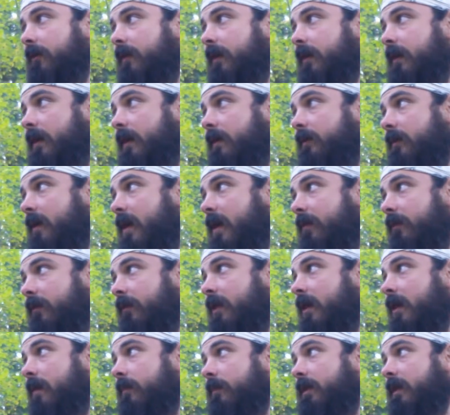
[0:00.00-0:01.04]
and I'd rather
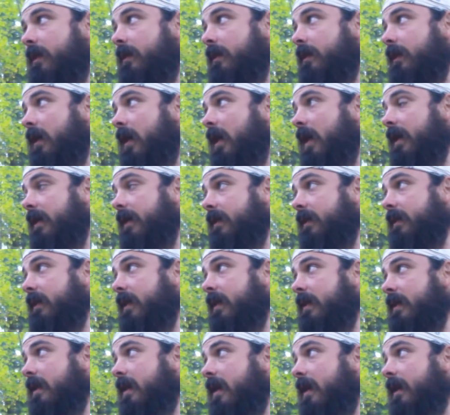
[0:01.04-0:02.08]
not be hiking
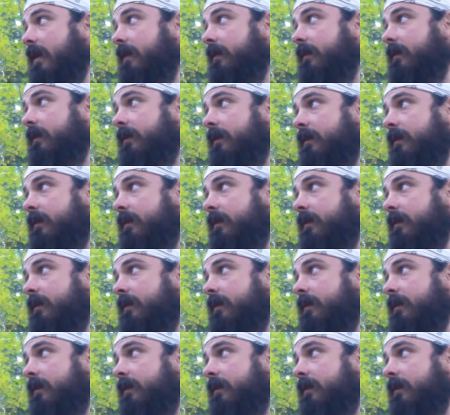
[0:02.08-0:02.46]
at night.